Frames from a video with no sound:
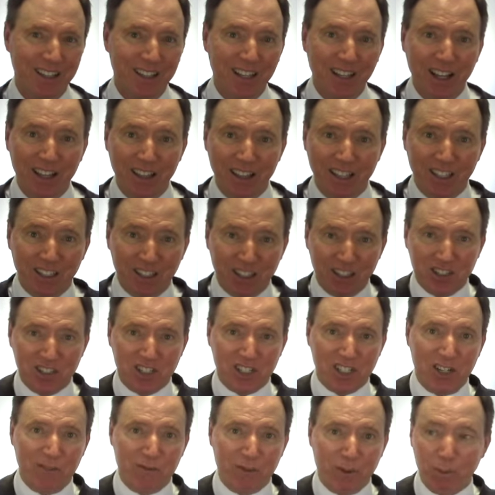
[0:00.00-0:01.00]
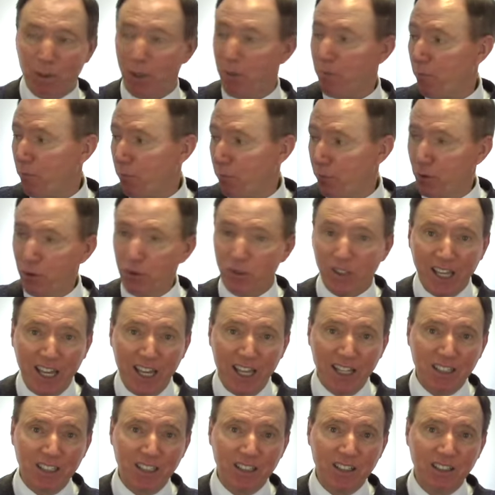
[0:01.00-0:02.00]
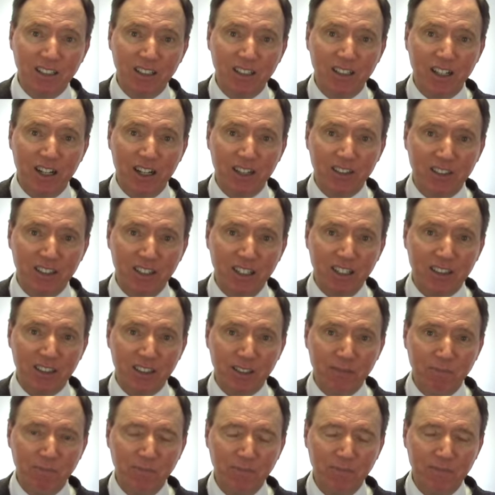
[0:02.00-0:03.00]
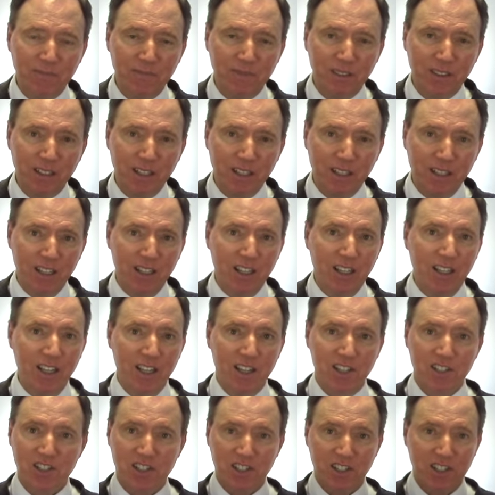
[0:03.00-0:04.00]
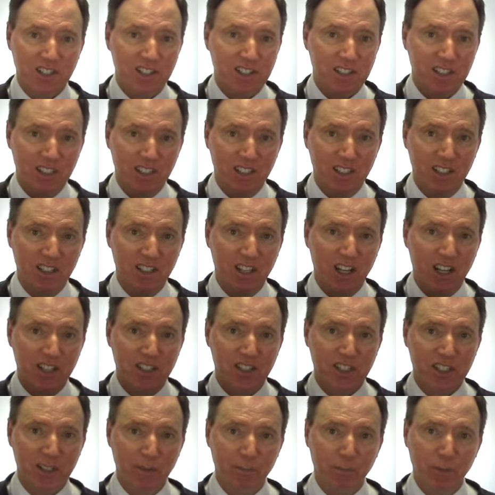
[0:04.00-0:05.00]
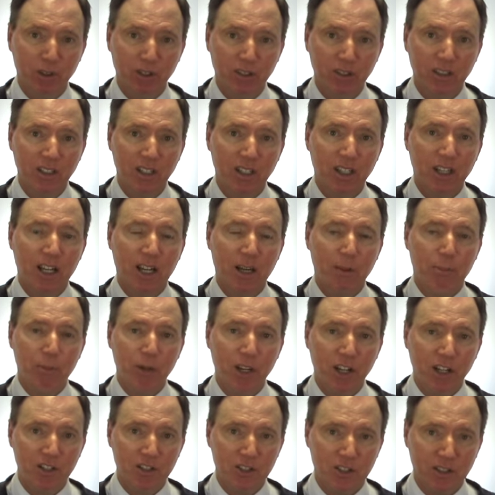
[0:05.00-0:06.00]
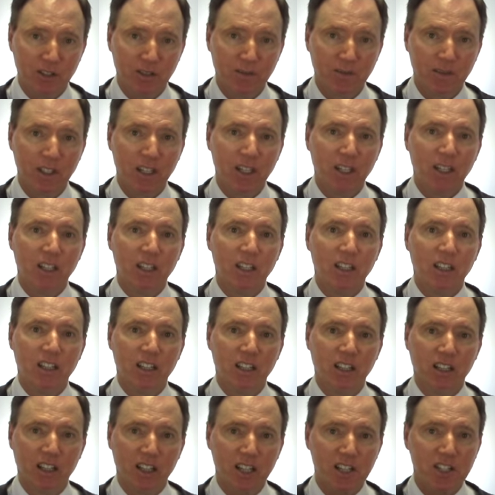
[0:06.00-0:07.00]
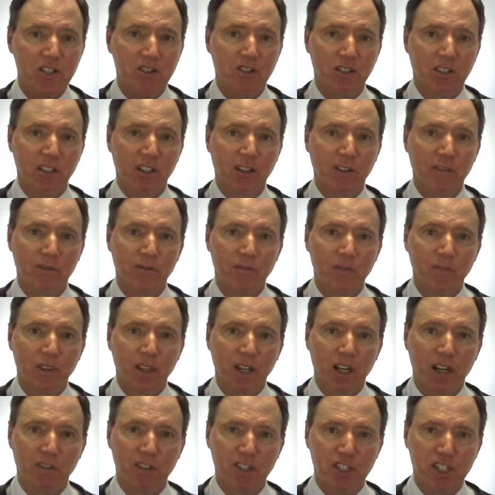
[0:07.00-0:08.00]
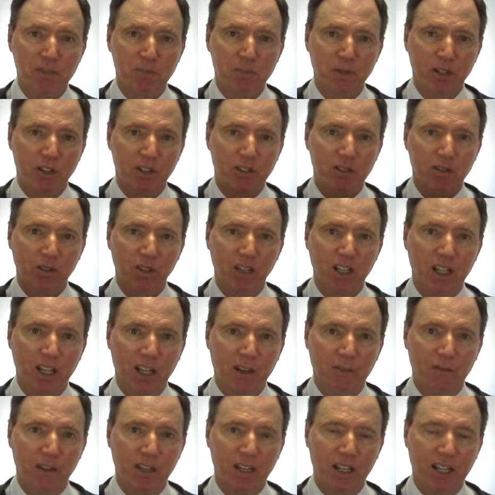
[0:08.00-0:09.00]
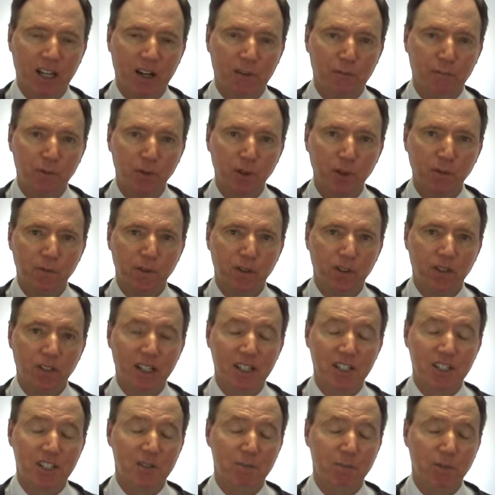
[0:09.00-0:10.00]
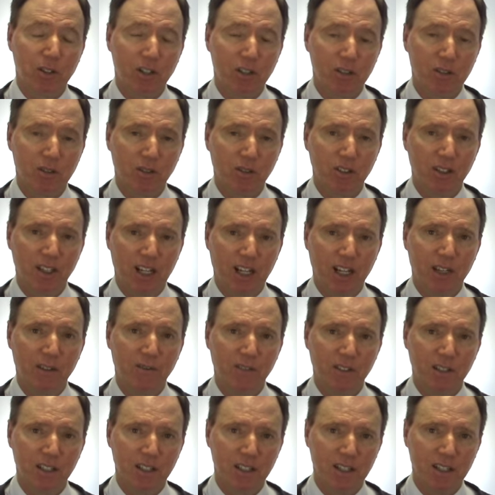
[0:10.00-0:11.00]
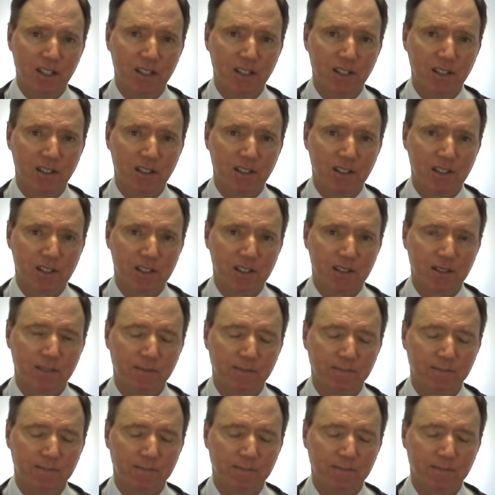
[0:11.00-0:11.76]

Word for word: and that you can see from them fruit hanging underneath them. It's just a symbol, a picture, illustrative of the spiritual life and how fruitful a spiritual life is.